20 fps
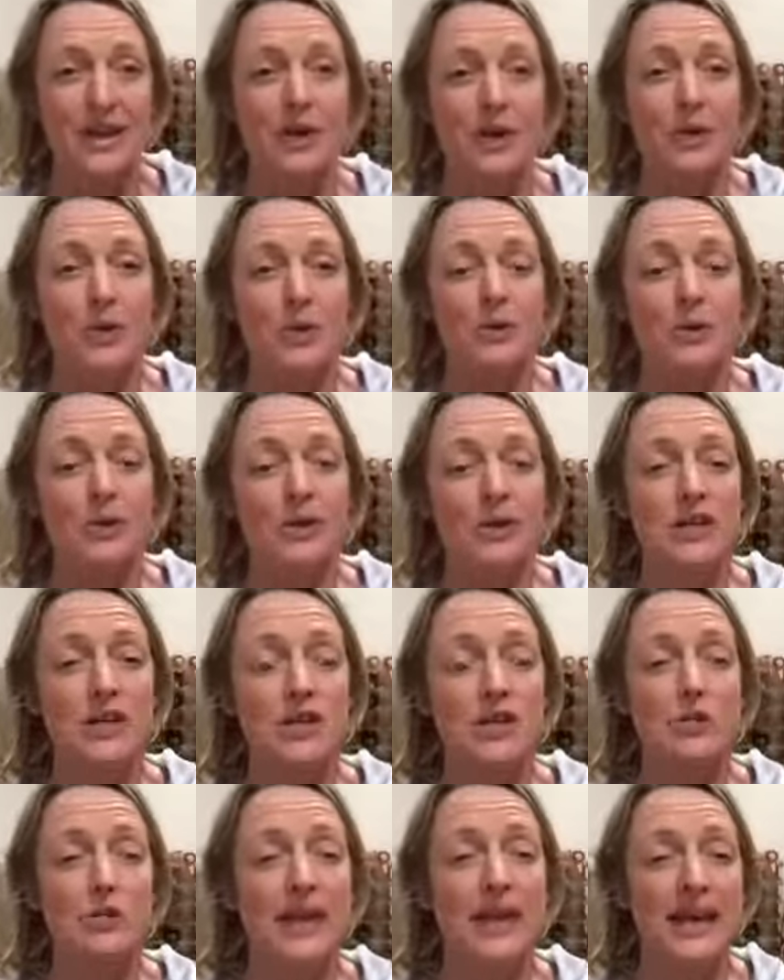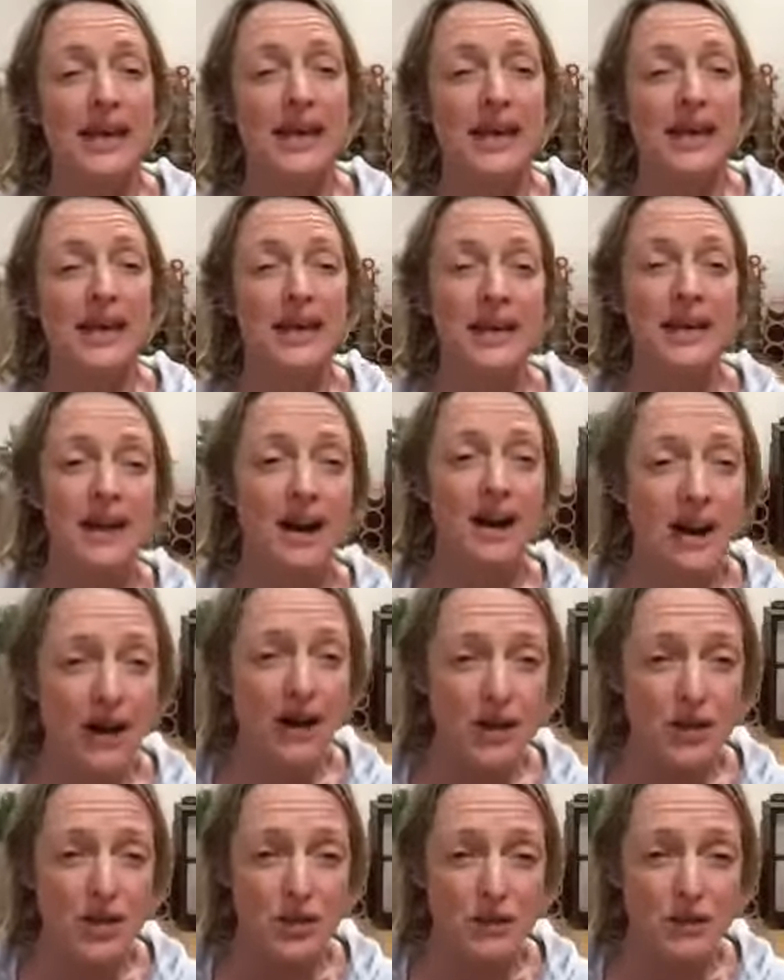Reach through inner arch
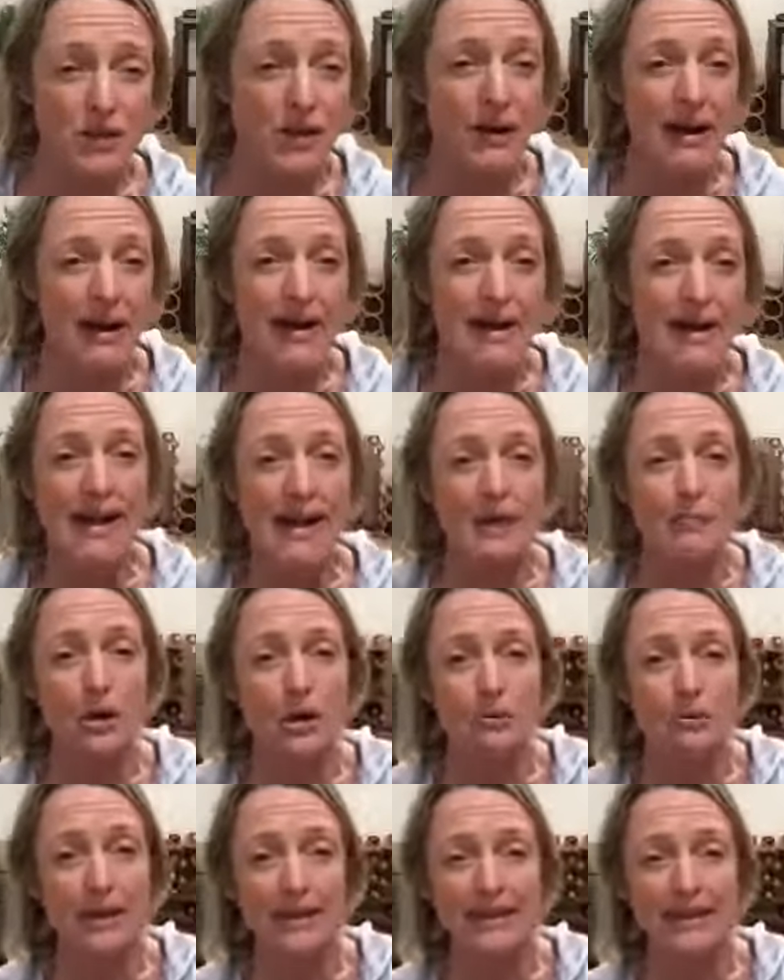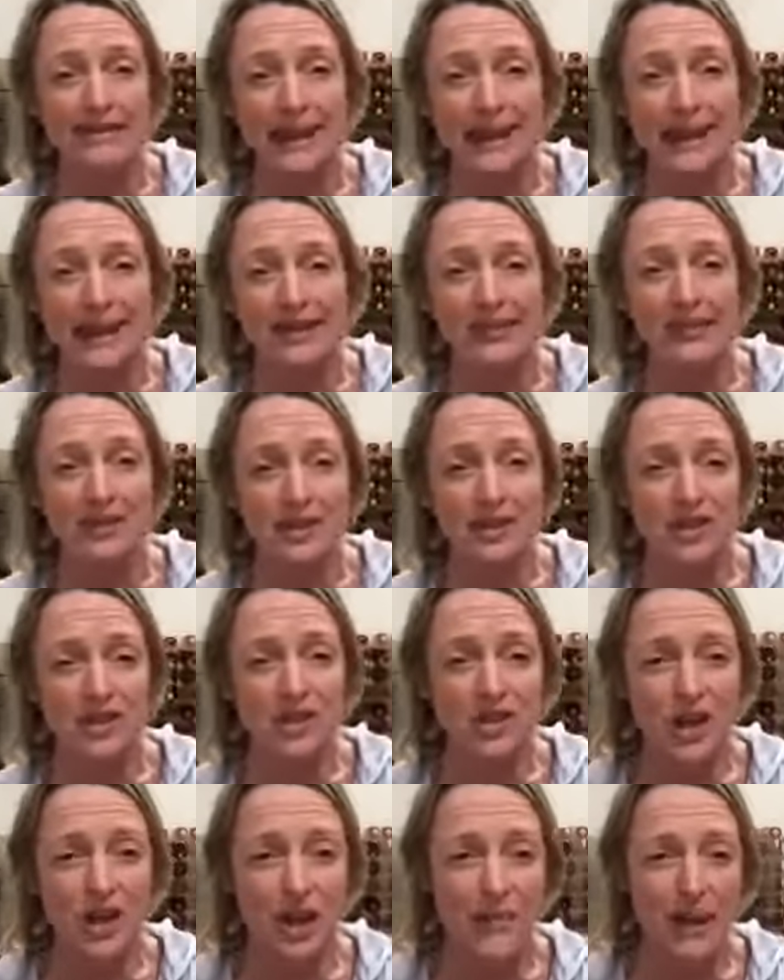of right leg. Pull belly down. Good
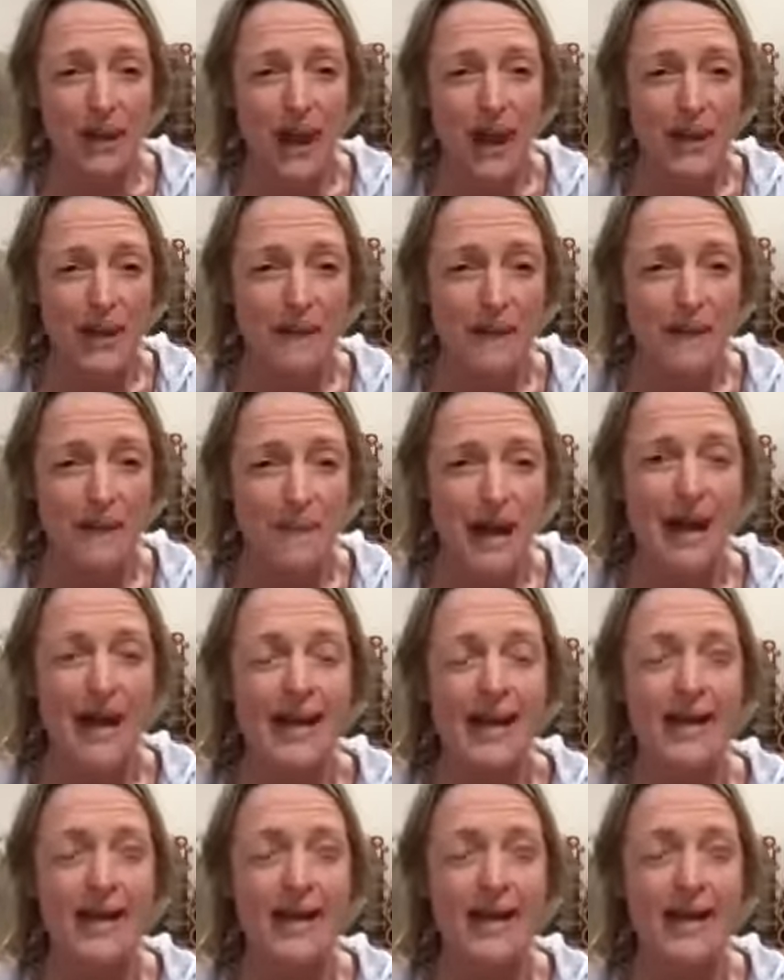job, Emma.